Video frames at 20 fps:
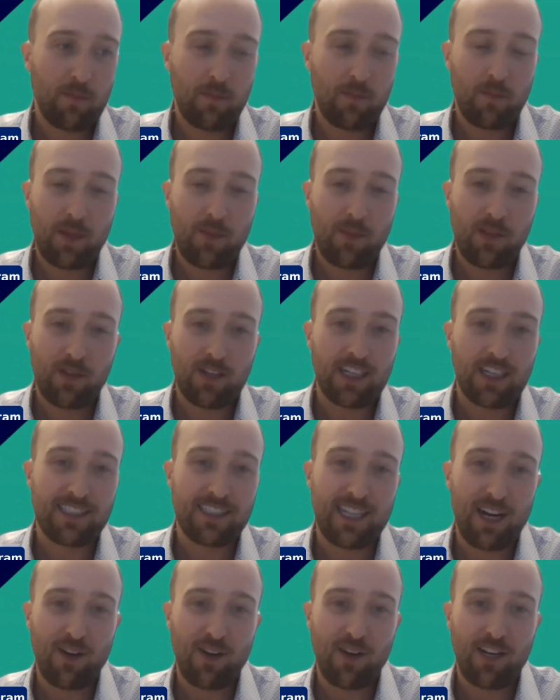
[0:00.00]
maybe they're getting
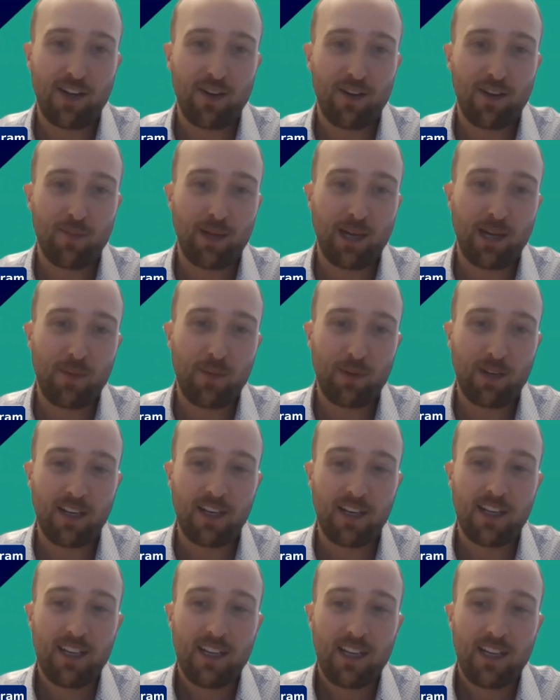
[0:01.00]
tired of hearing about it,
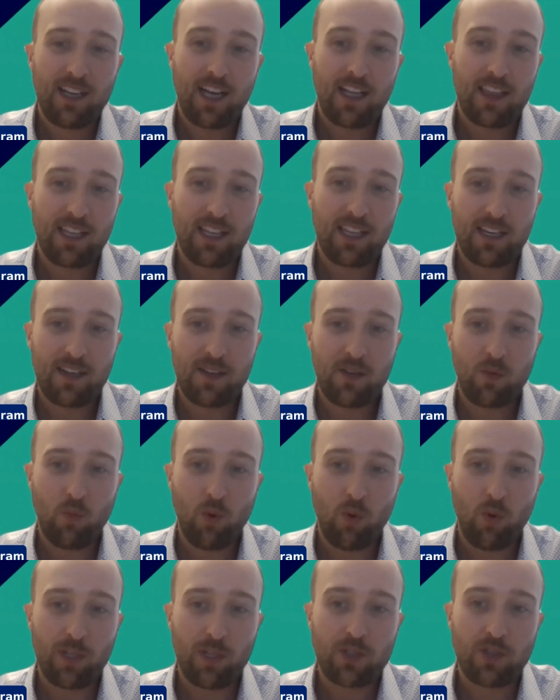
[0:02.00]
but I think
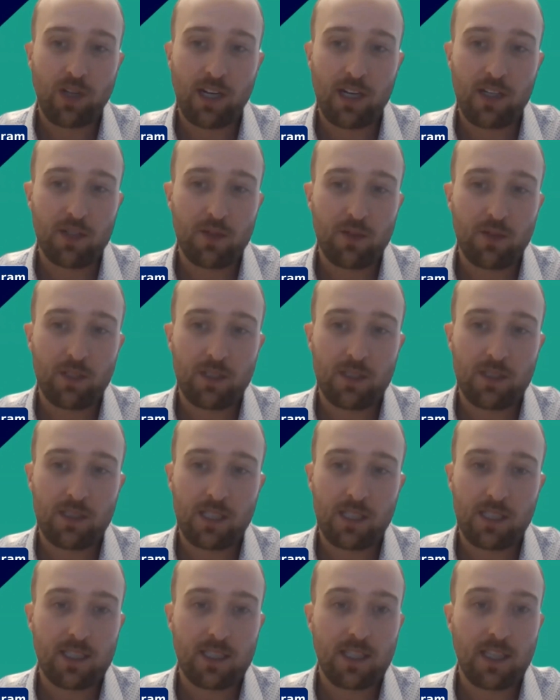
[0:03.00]
what we try to do is
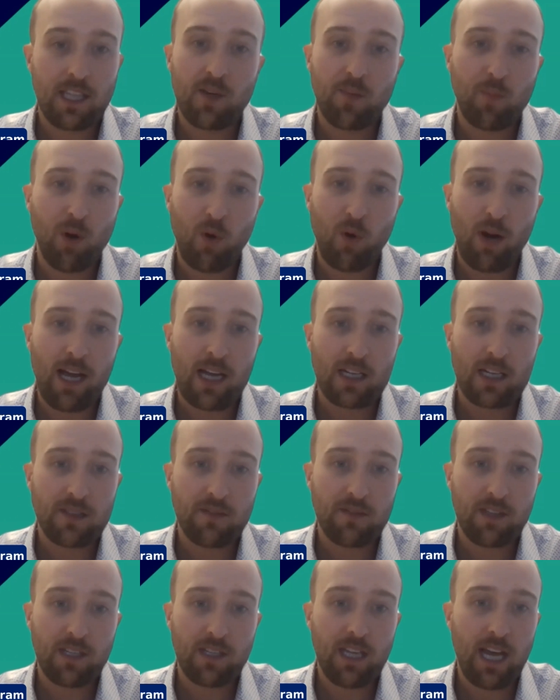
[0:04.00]
think
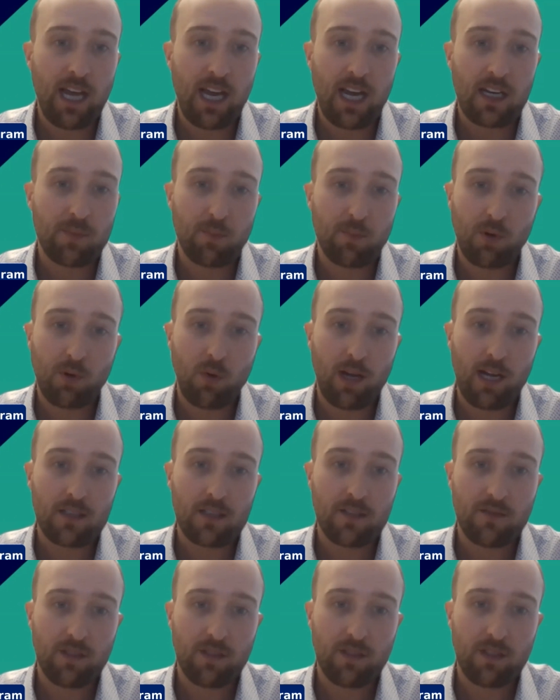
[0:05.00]
proactively, act
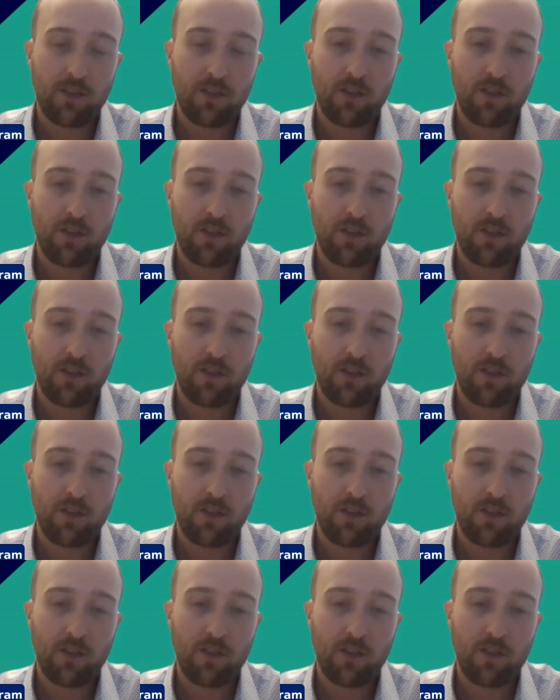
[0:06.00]
proactively.